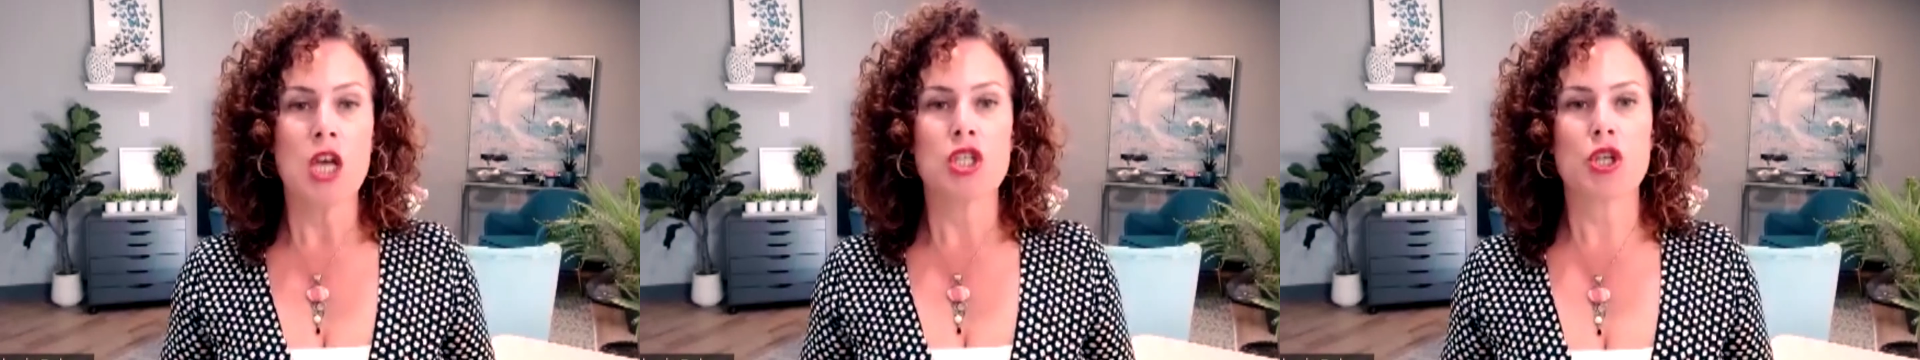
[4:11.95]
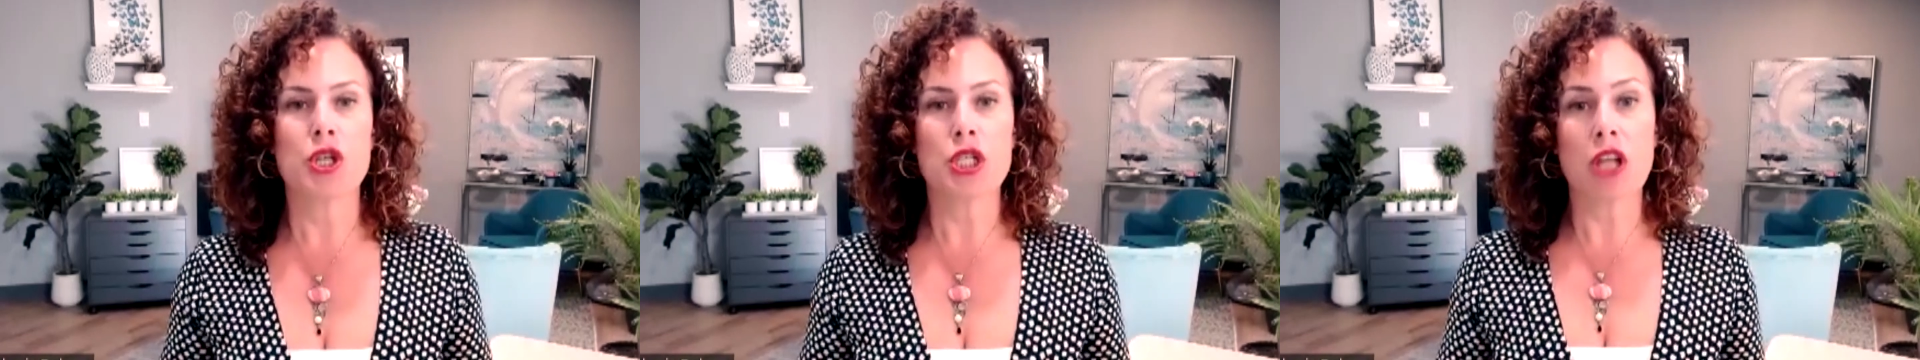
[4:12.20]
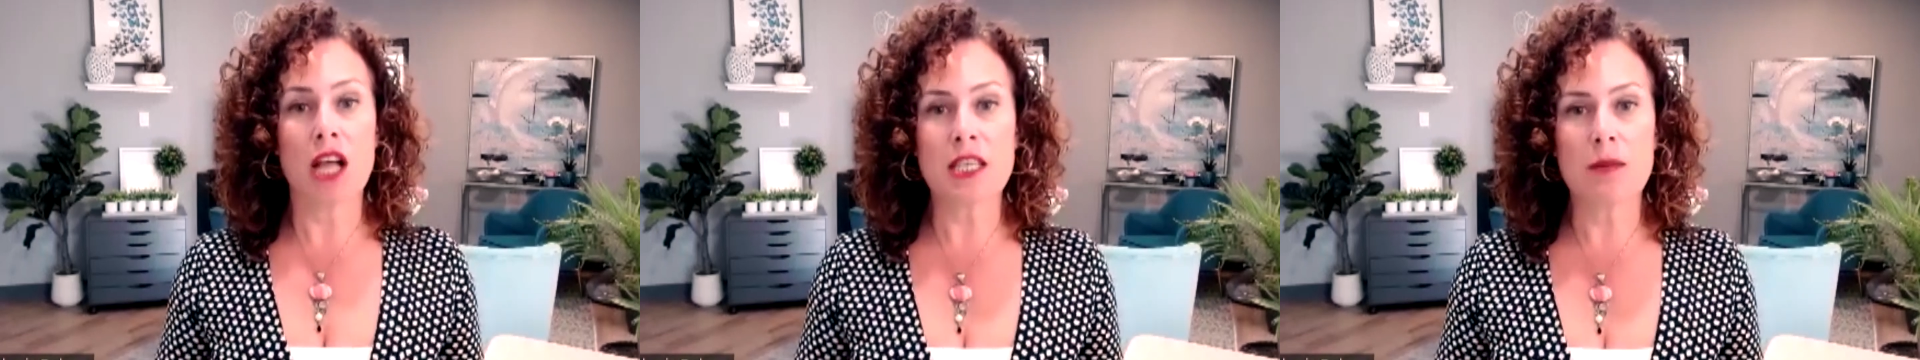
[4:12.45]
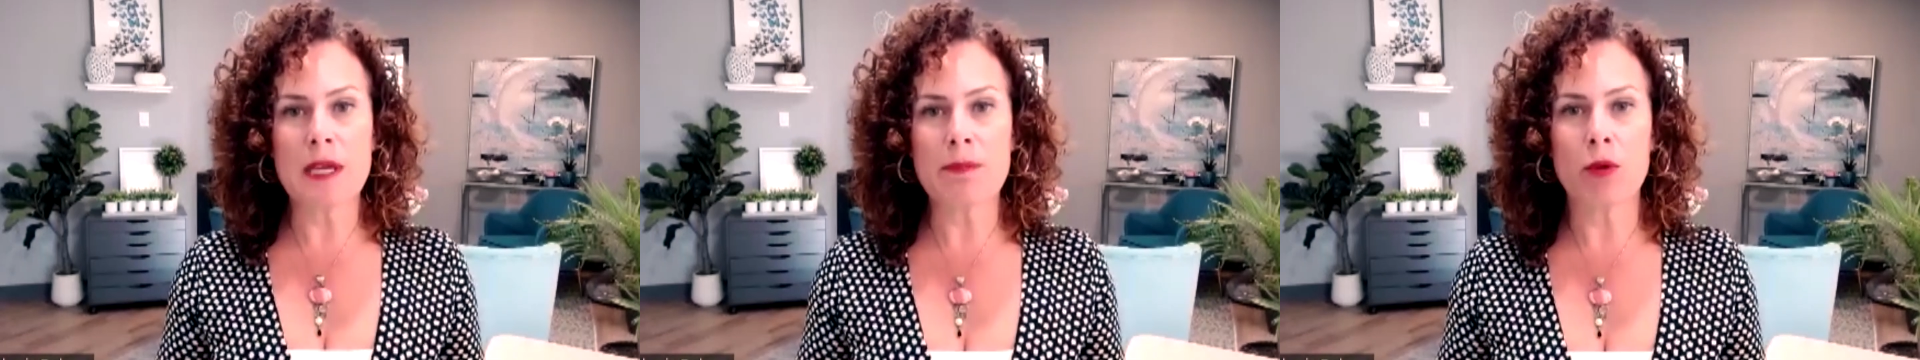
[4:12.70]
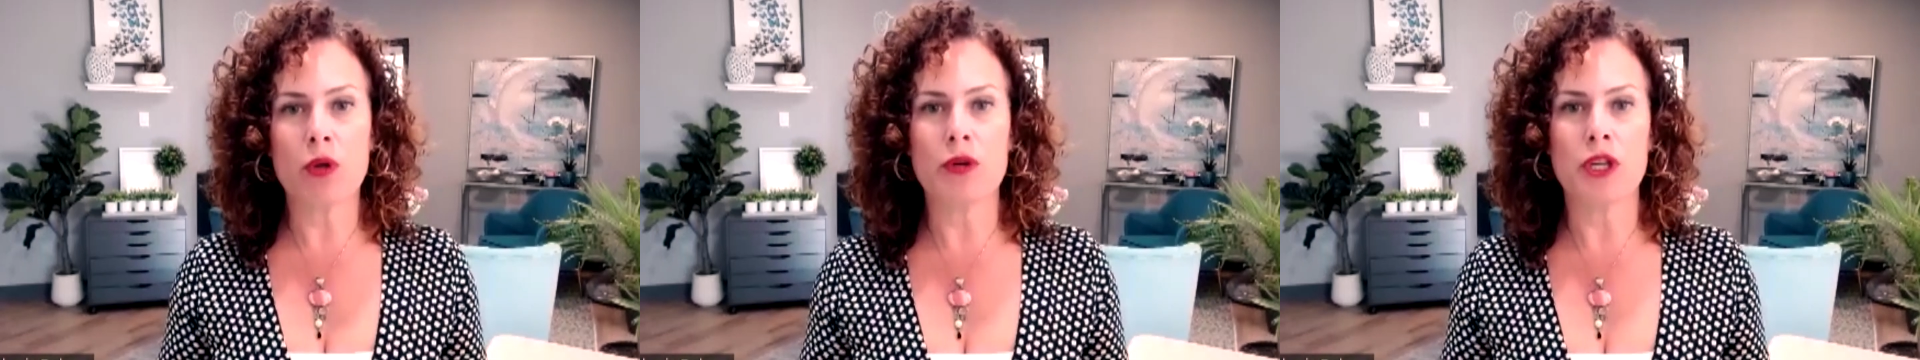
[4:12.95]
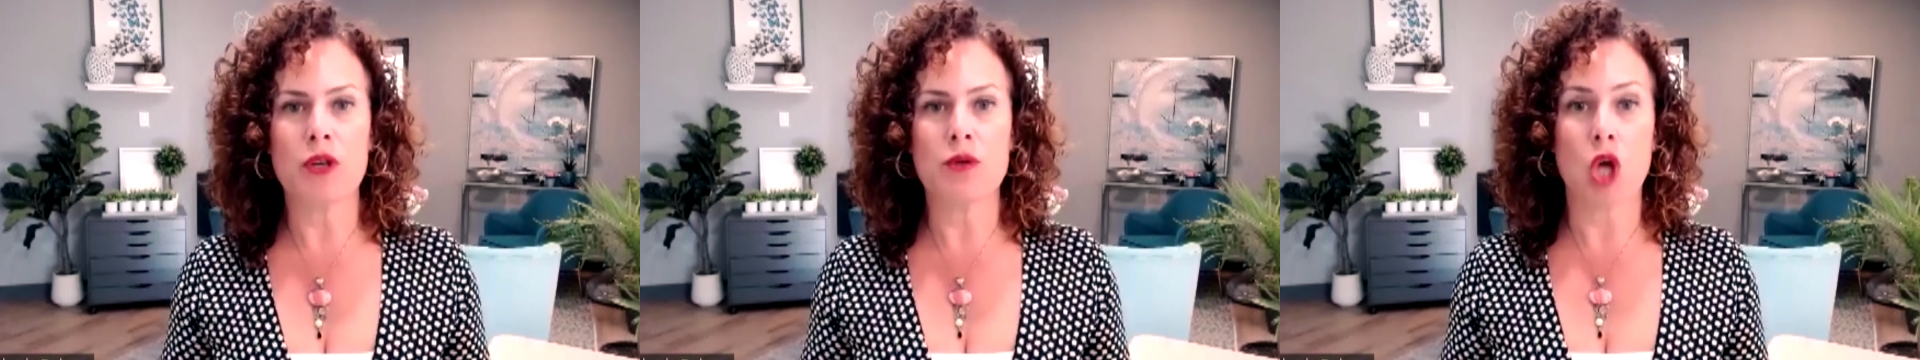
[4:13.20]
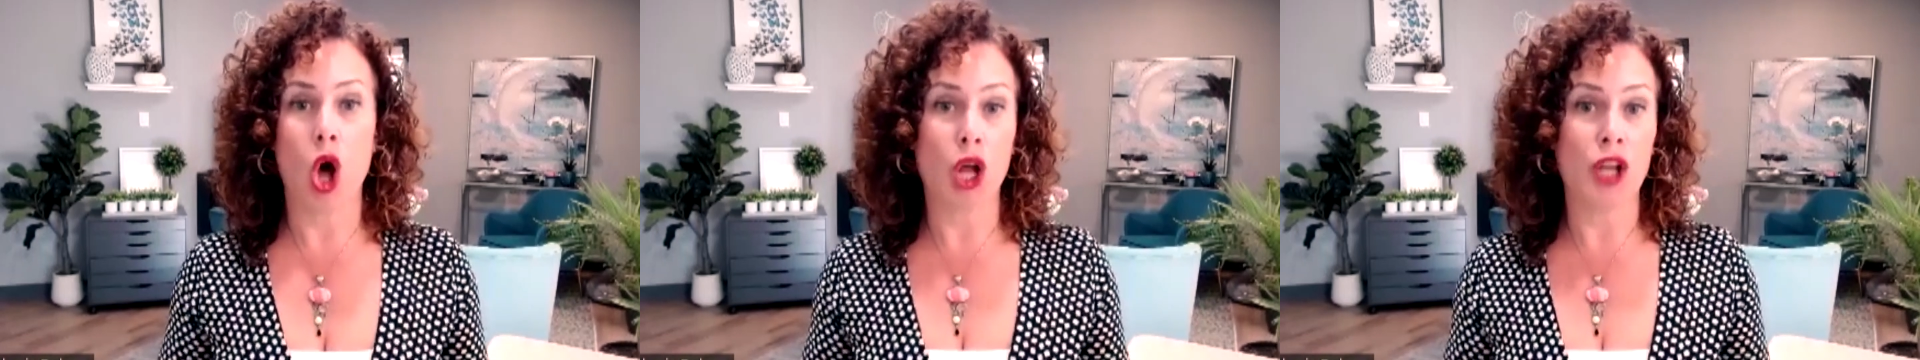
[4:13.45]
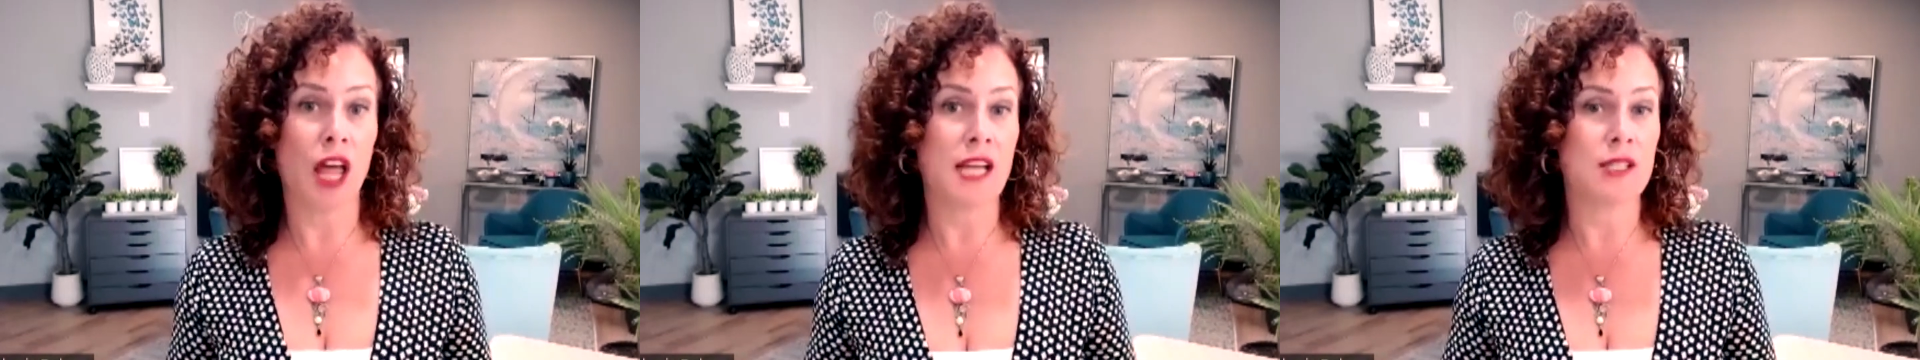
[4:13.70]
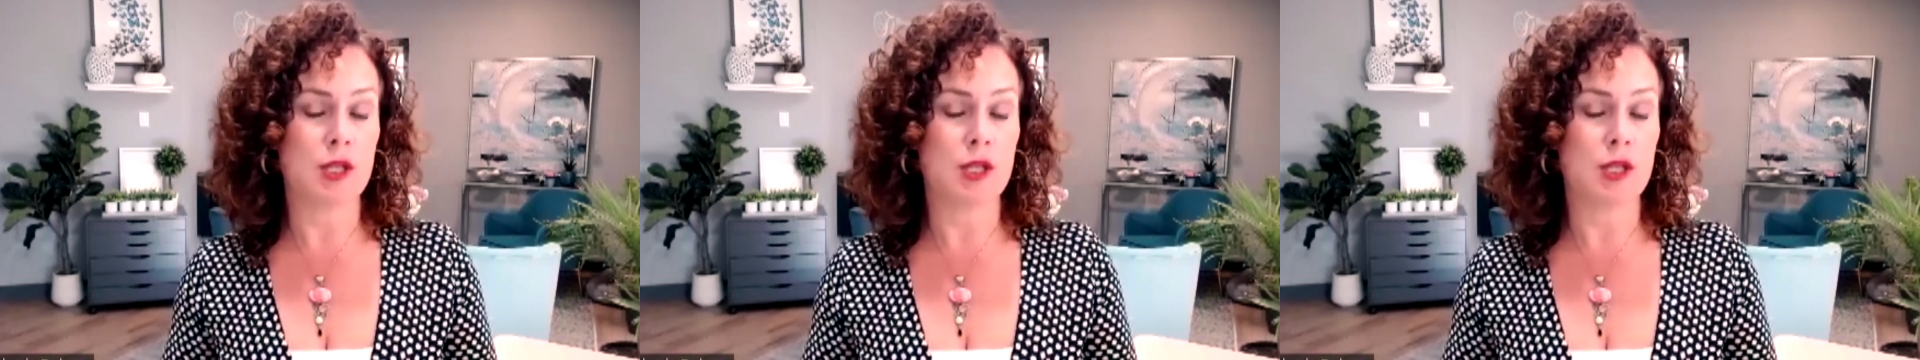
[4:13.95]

So there's lots of people who use online